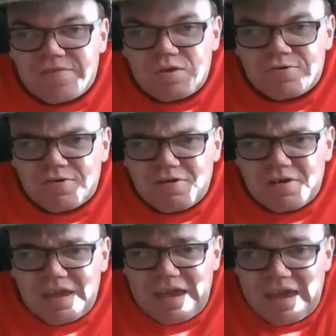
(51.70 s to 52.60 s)

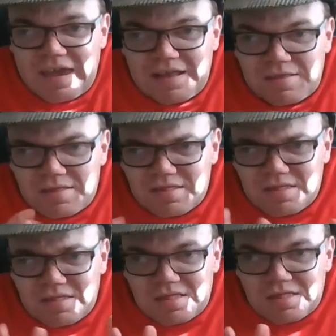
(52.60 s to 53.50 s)
future
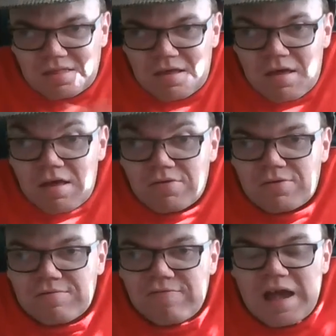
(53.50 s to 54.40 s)
hints
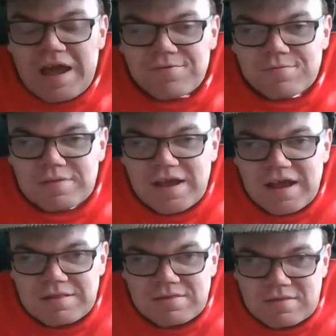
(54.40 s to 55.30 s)
to the Flash and
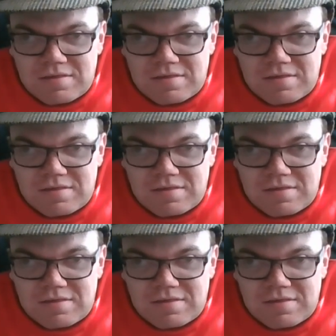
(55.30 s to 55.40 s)
that.